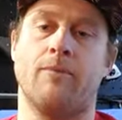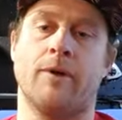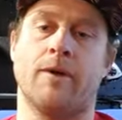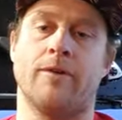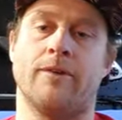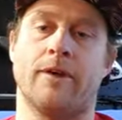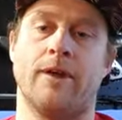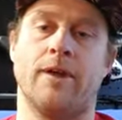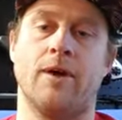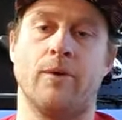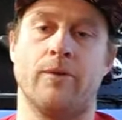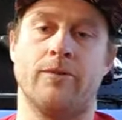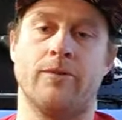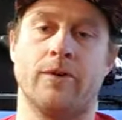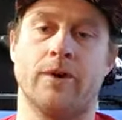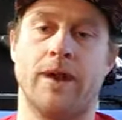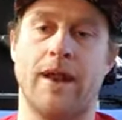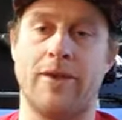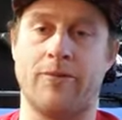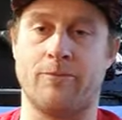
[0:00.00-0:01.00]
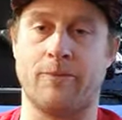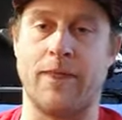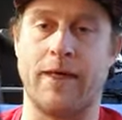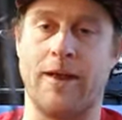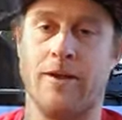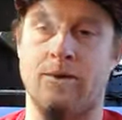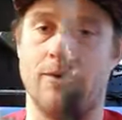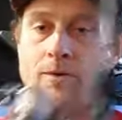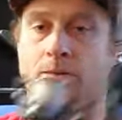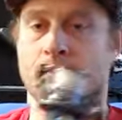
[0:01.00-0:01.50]
because I know it's not going to last me
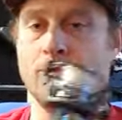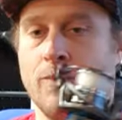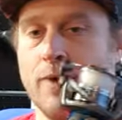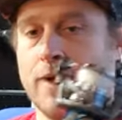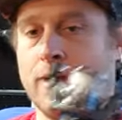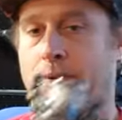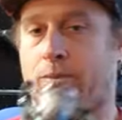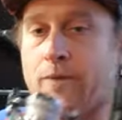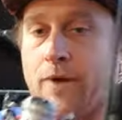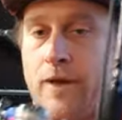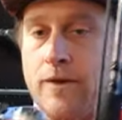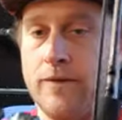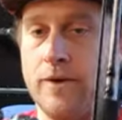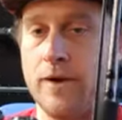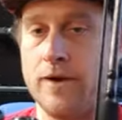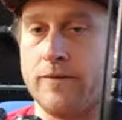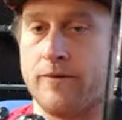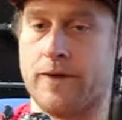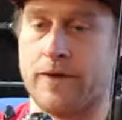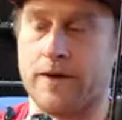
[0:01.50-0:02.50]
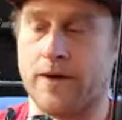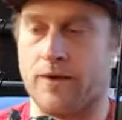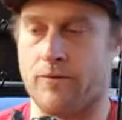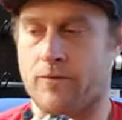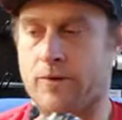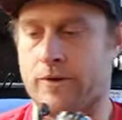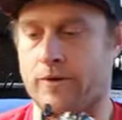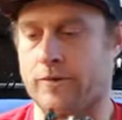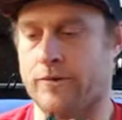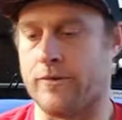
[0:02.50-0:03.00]
that long when it keeps getting dunked in like
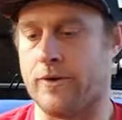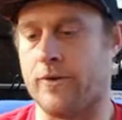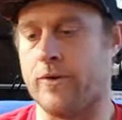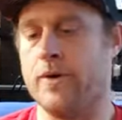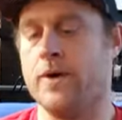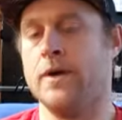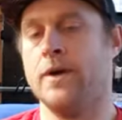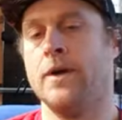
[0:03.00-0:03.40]
reels. So,